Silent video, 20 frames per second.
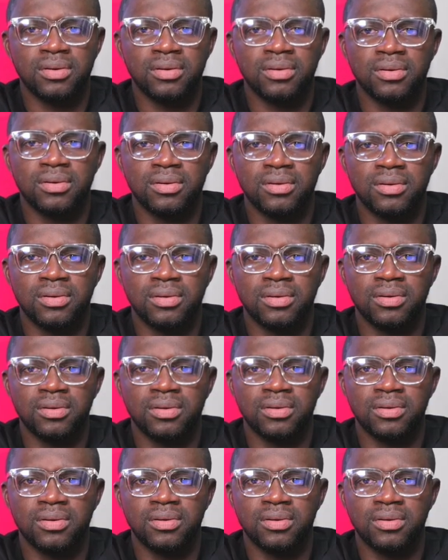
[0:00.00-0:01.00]

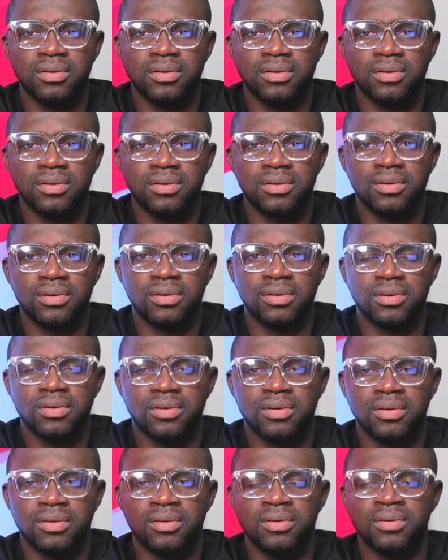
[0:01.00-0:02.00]

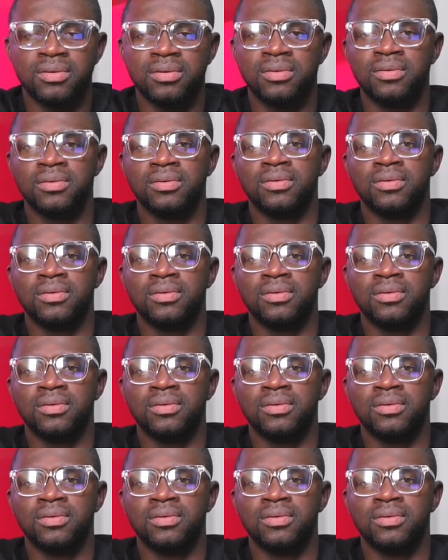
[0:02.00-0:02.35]
[no speech]